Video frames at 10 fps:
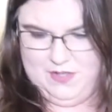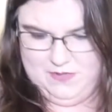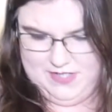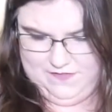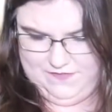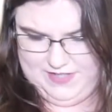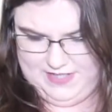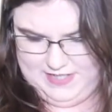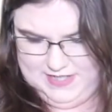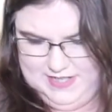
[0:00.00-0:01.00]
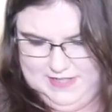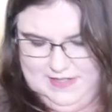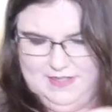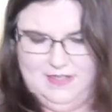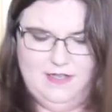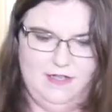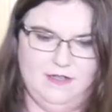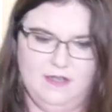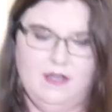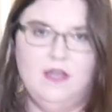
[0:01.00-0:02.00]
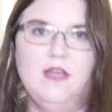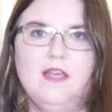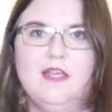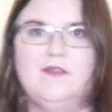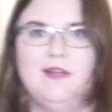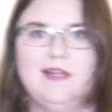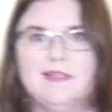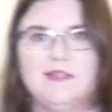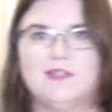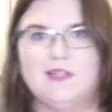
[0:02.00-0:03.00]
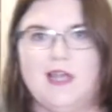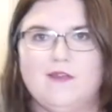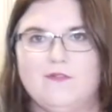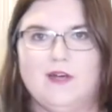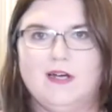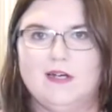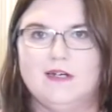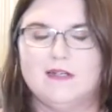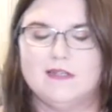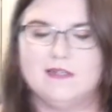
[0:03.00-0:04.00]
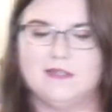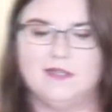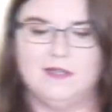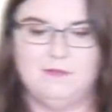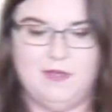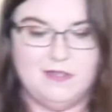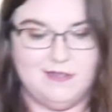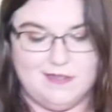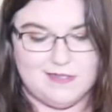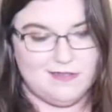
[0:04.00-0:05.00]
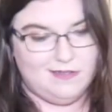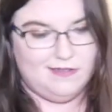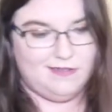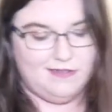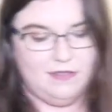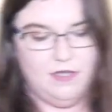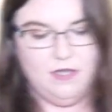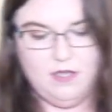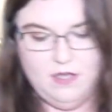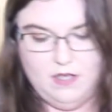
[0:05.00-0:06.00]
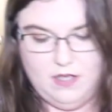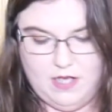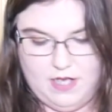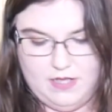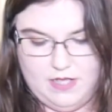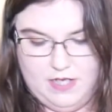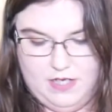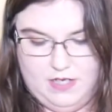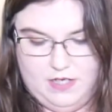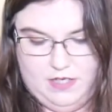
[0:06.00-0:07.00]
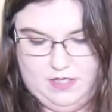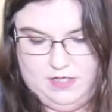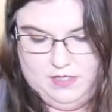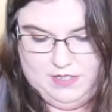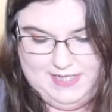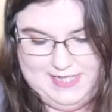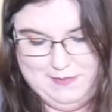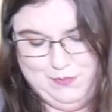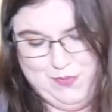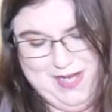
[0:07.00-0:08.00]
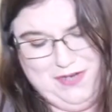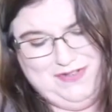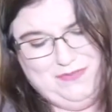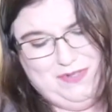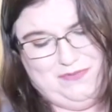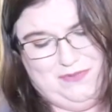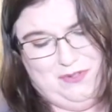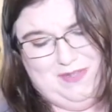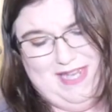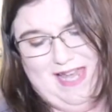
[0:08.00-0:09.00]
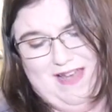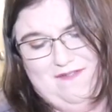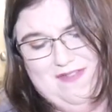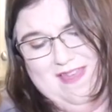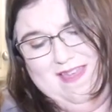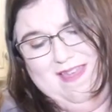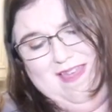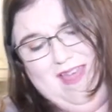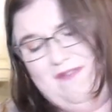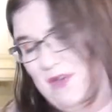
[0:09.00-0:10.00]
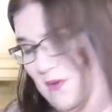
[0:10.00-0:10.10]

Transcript: So I'm just gonna fill it to that line. Give it a nice little shake first, make sure it's good. And then this is brand new because we don't normally have heavy